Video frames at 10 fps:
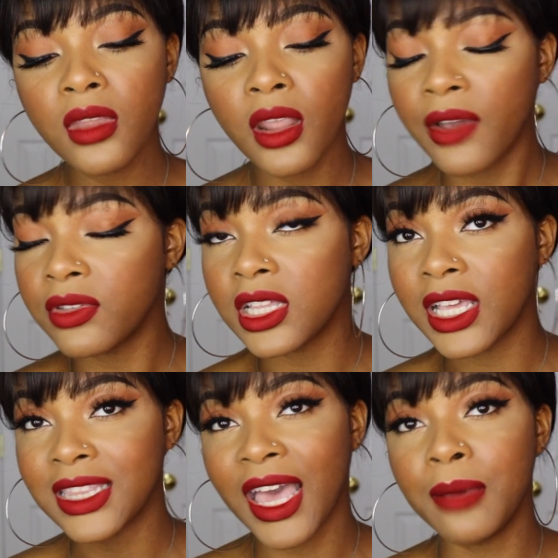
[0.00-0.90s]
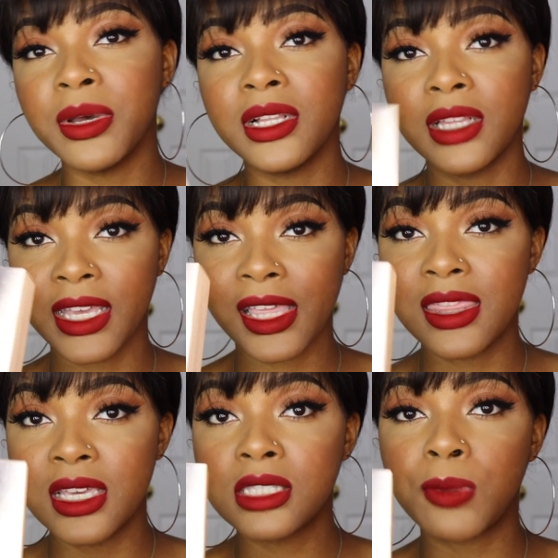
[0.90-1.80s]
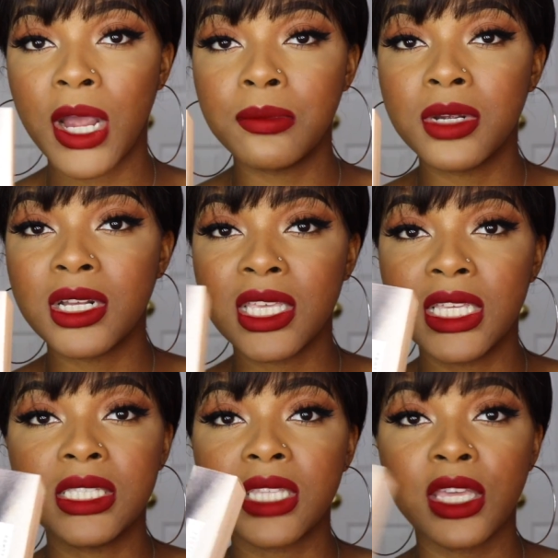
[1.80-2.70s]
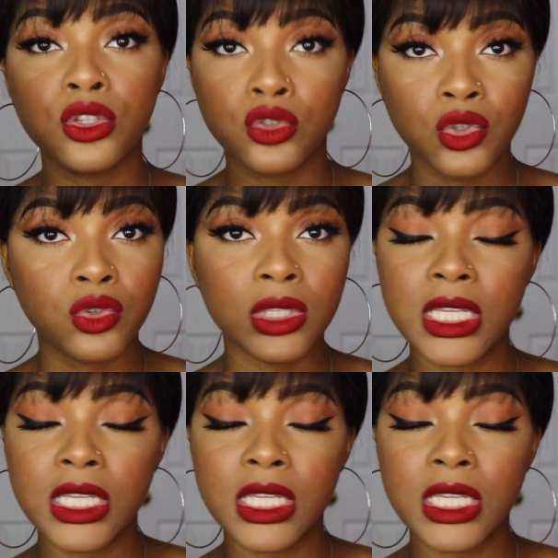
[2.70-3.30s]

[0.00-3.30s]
everything like that, but like, this primer is like the truth.